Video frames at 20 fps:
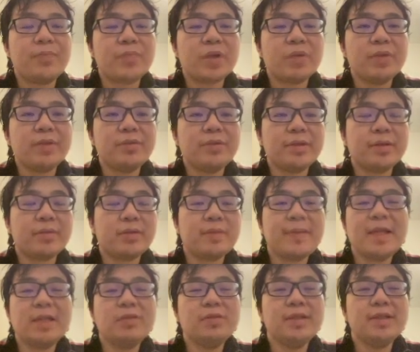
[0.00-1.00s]
With
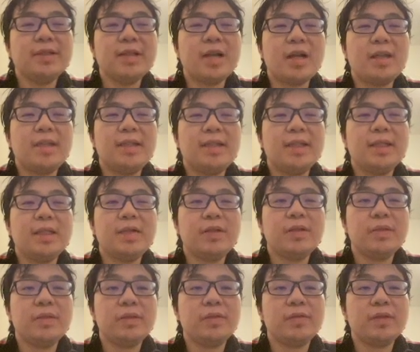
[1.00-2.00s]
respect to this RID,
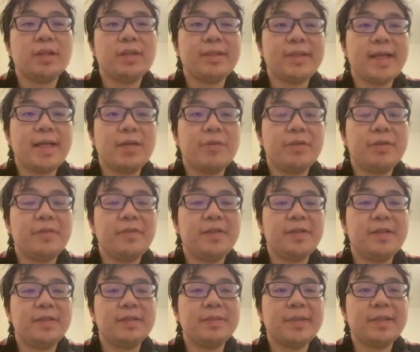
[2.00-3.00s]
currently we do not check if
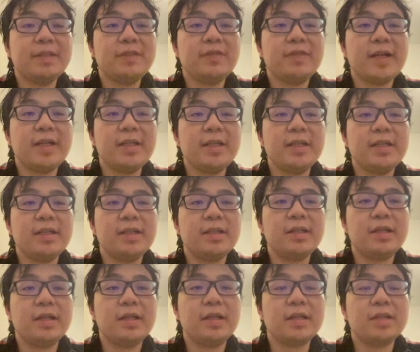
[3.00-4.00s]
it is specified in
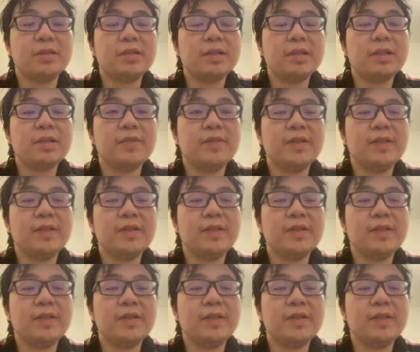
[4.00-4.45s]
the constructor.